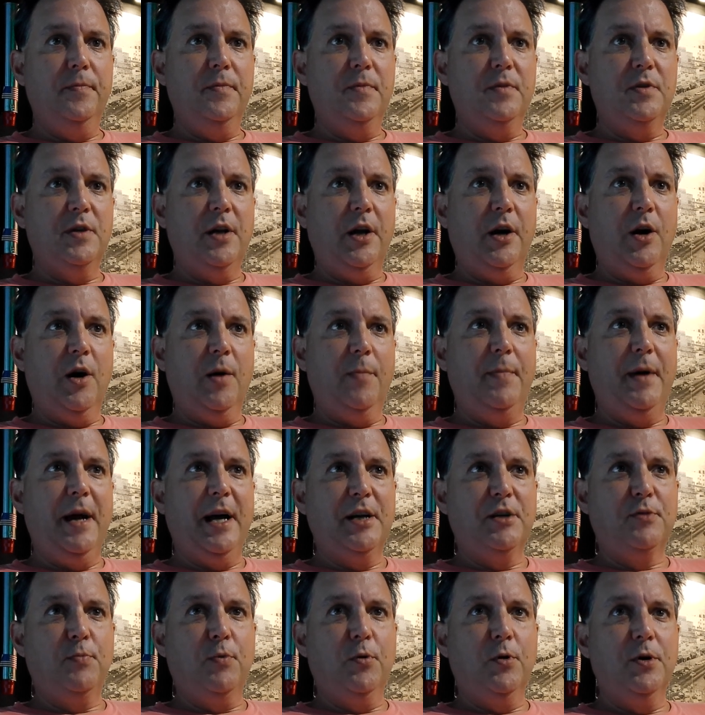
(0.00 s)
take our
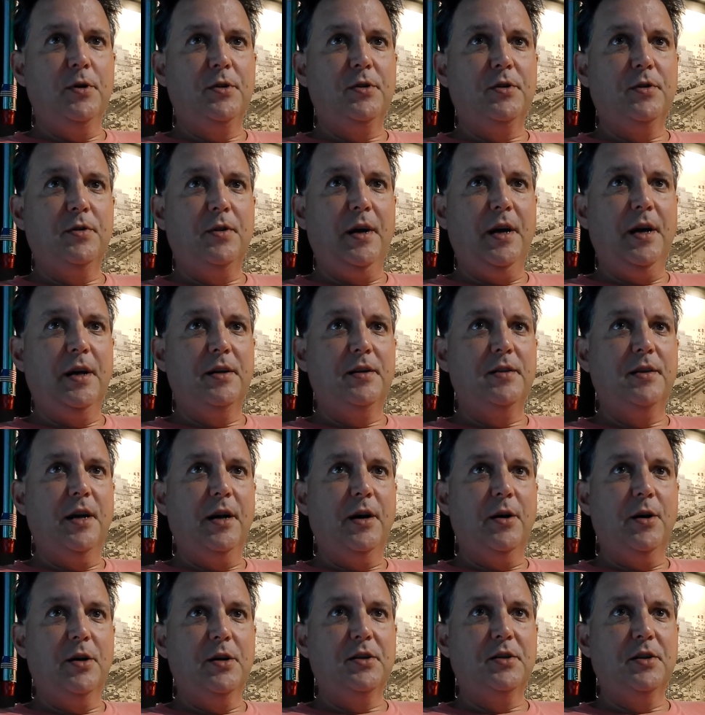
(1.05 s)
passports and
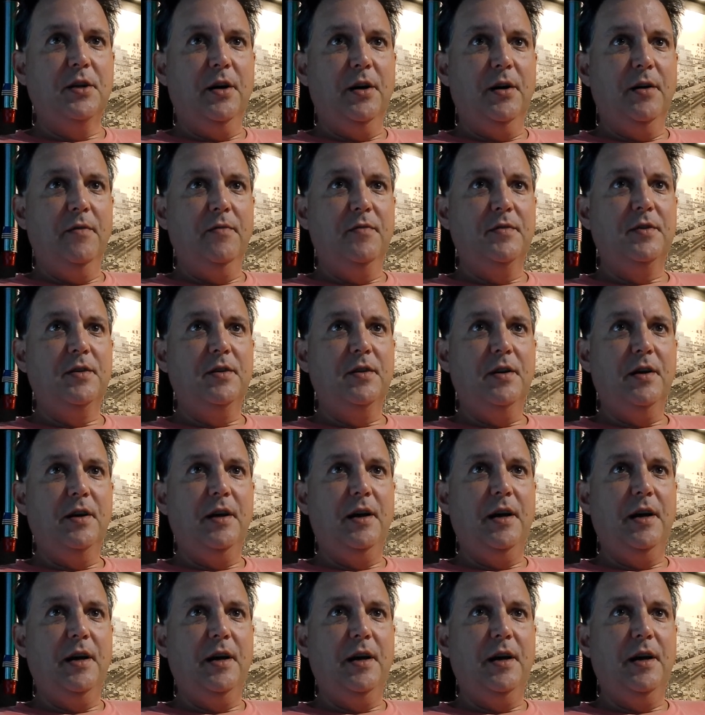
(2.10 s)
take ourselves